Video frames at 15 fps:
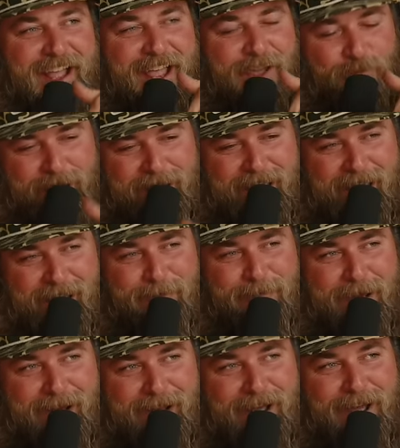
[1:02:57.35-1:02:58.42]
and we can't
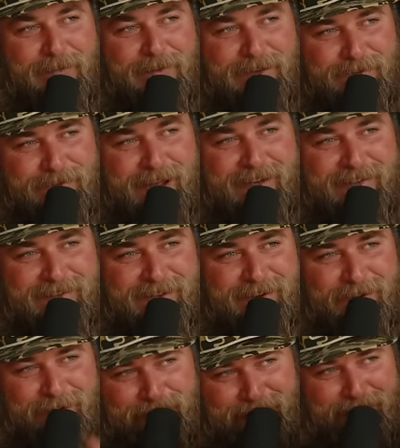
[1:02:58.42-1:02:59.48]
back up because we got
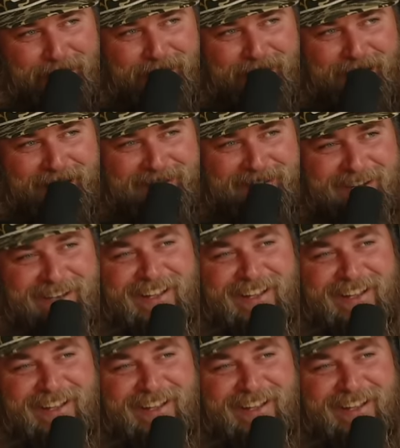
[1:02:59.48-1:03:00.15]
stuck on a block of ice.